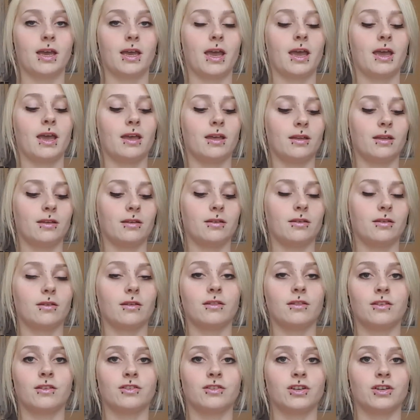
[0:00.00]
and
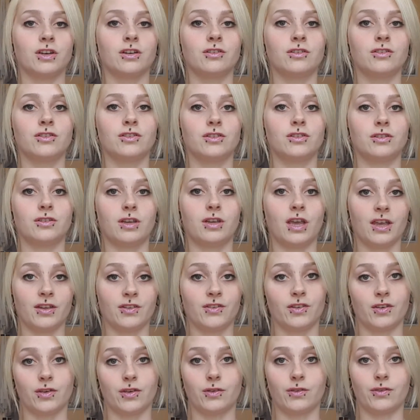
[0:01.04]
the judge
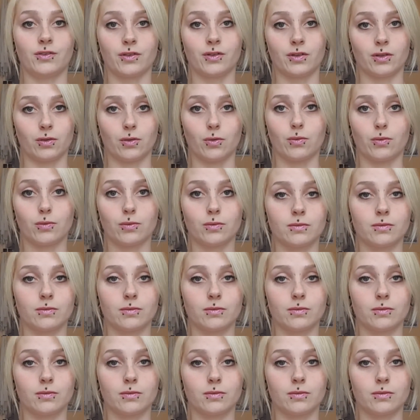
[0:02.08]
executes the law.